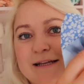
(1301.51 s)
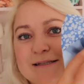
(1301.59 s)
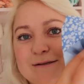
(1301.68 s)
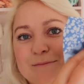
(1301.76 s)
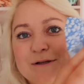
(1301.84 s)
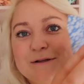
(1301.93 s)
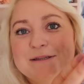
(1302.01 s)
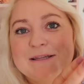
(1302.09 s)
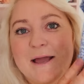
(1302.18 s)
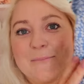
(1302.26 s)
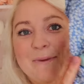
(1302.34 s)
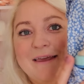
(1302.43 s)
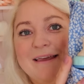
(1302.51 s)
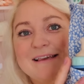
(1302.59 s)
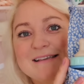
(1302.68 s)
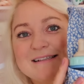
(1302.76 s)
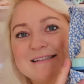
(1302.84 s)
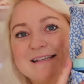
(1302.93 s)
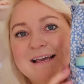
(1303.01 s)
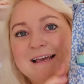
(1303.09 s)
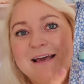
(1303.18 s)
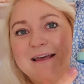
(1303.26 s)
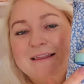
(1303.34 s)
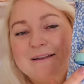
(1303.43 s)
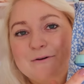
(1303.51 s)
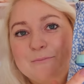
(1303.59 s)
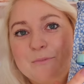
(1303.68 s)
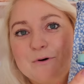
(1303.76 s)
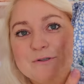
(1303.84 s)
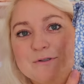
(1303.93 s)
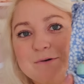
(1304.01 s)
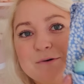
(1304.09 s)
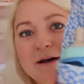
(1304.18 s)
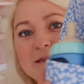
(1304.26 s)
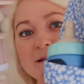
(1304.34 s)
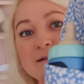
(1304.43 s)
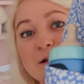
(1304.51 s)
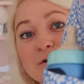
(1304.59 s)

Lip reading: and some little nappies, a little bottle, and this